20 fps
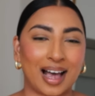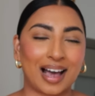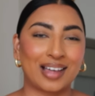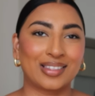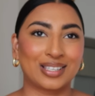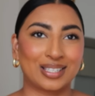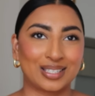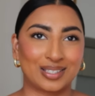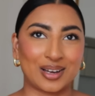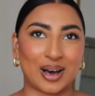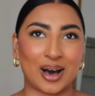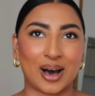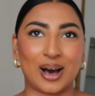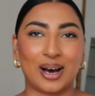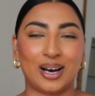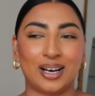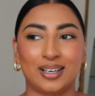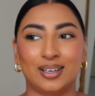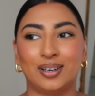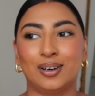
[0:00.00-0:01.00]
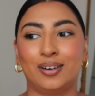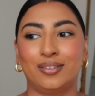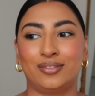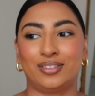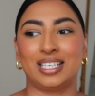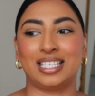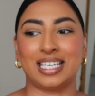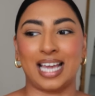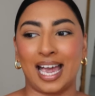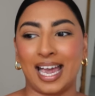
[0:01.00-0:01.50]
at the start of
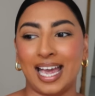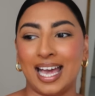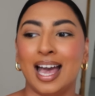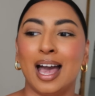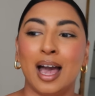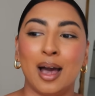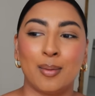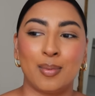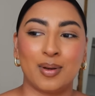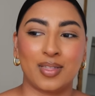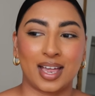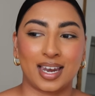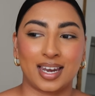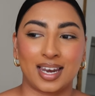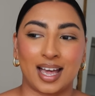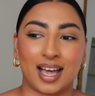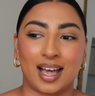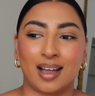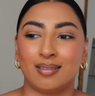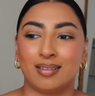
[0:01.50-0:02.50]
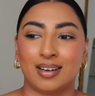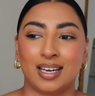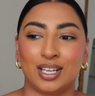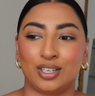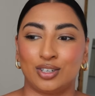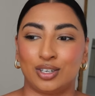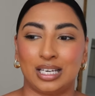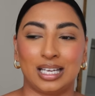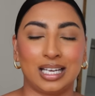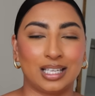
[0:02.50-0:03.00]
the day, but then
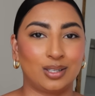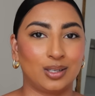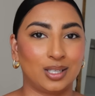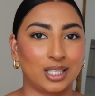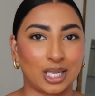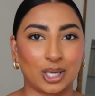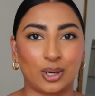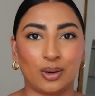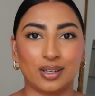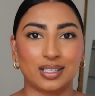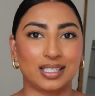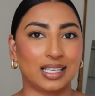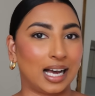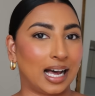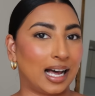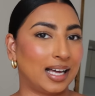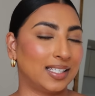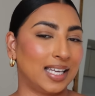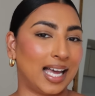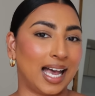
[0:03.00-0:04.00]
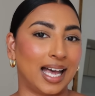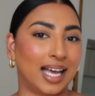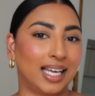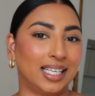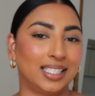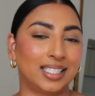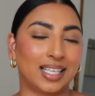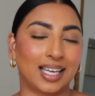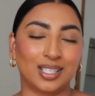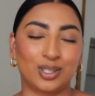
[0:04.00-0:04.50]
literally as soon as I got down
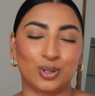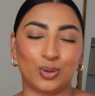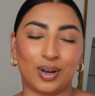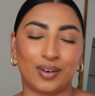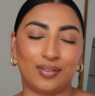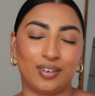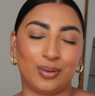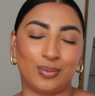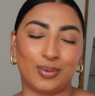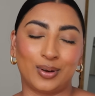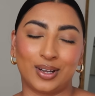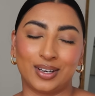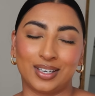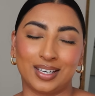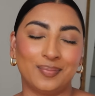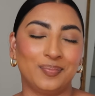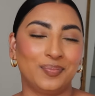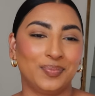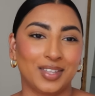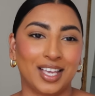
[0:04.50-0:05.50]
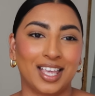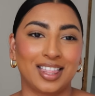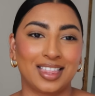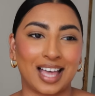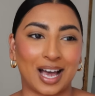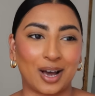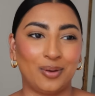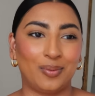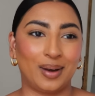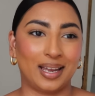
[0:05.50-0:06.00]
and I saw everyone,
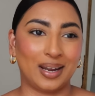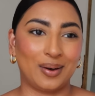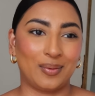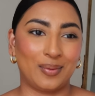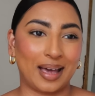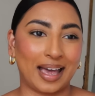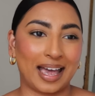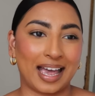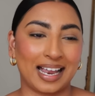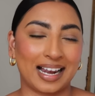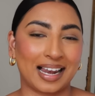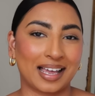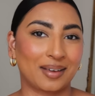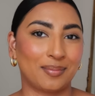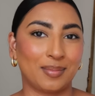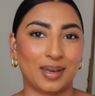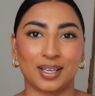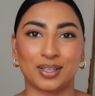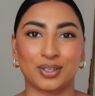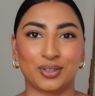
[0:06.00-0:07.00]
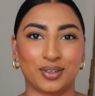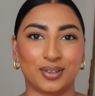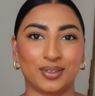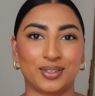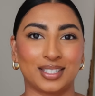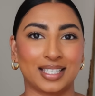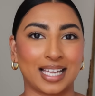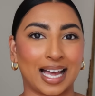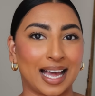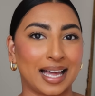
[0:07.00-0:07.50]
that all went away. Like me and True
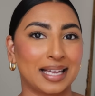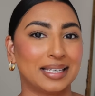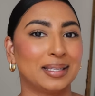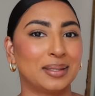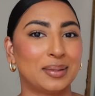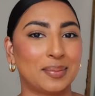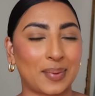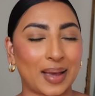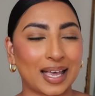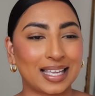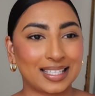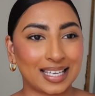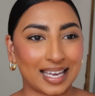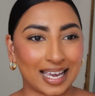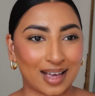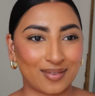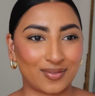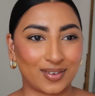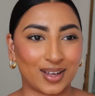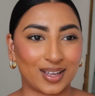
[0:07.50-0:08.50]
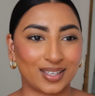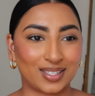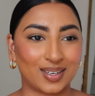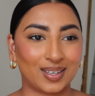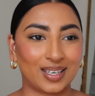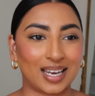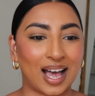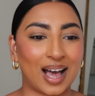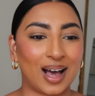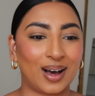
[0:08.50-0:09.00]
just had the best day ever. So
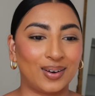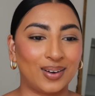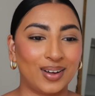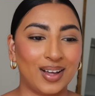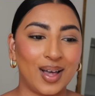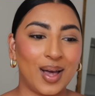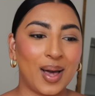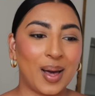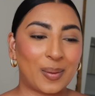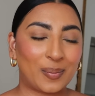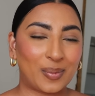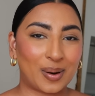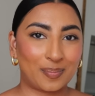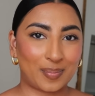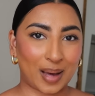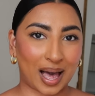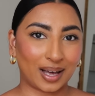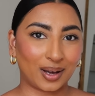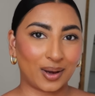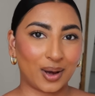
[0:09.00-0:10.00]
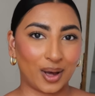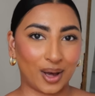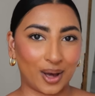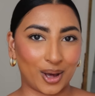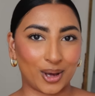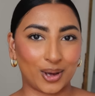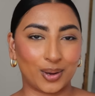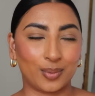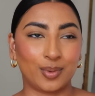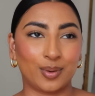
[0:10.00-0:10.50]
now we're back
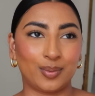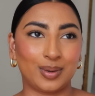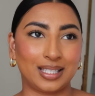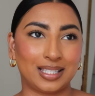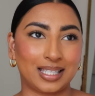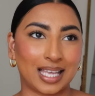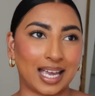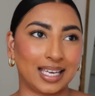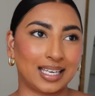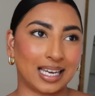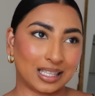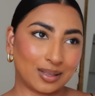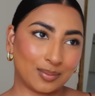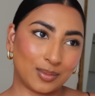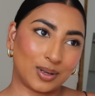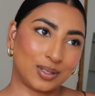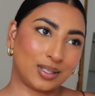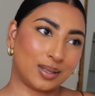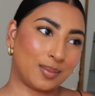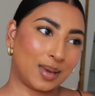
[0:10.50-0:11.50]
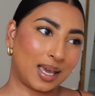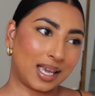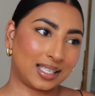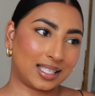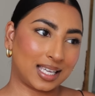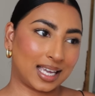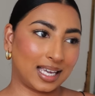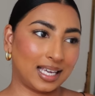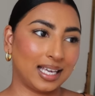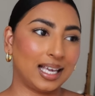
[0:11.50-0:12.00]
home. We stayed at the most
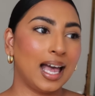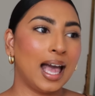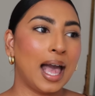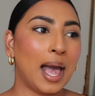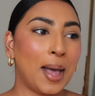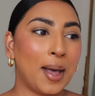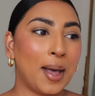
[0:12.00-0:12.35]
amazing